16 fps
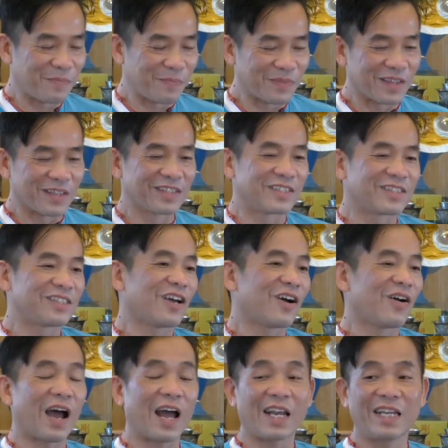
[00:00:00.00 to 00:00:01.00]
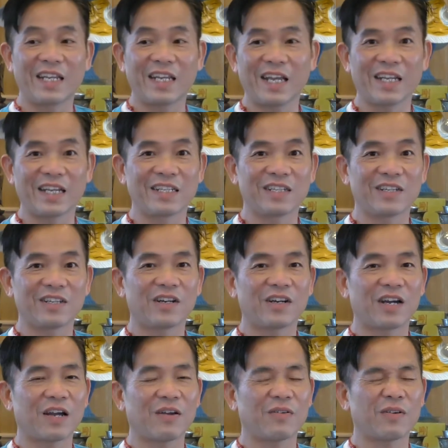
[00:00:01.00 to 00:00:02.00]
So I did.
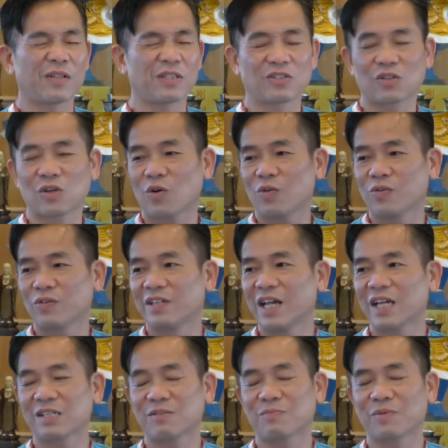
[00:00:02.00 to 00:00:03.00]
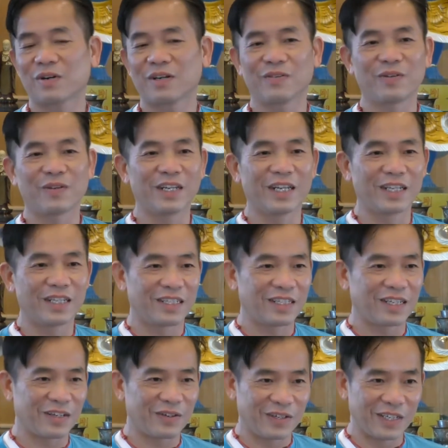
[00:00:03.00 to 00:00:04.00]
I was so desperate. We
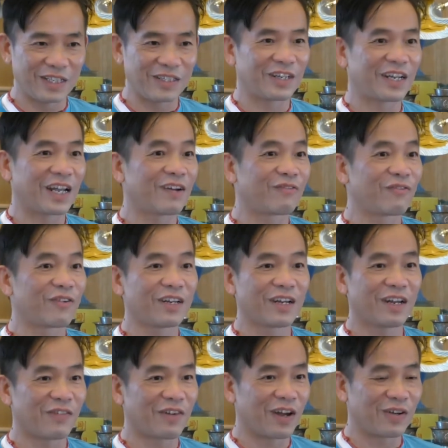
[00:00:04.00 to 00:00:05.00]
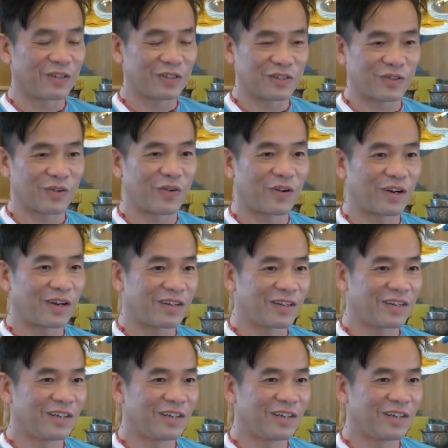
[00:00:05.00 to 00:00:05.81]
need to get rid of our store.